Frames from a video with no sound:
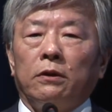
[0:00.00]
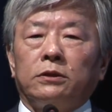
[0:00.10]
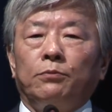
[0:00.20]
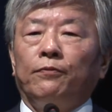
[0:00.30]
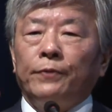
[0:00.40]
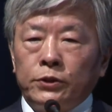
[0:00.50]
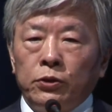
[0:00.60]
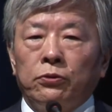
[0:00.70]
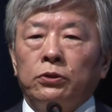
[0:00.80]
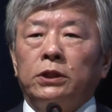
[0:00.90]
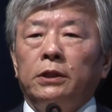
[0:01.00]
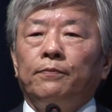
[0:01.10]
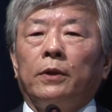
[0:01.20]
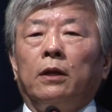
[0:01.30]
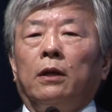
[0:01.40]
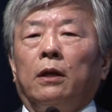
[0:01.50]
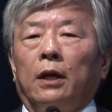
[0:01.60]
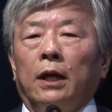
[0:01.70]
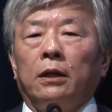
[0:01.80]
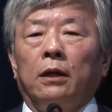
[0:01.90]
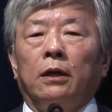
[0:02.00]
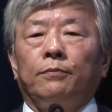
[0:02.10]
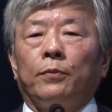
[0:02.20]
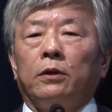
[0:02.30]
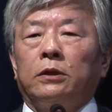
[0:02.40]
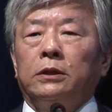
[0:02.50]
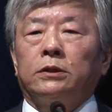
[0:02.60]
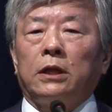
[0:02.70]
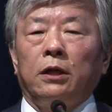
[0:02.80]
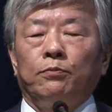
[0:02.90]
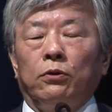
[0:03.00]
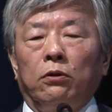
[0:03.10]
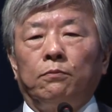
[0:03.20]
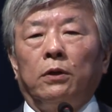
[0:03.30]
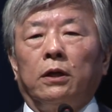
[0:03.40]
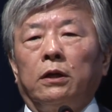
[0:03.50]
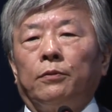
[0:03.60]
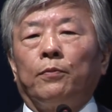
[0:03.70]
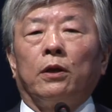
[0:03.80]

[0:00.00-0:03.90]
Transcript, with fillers: some physiology. And this type of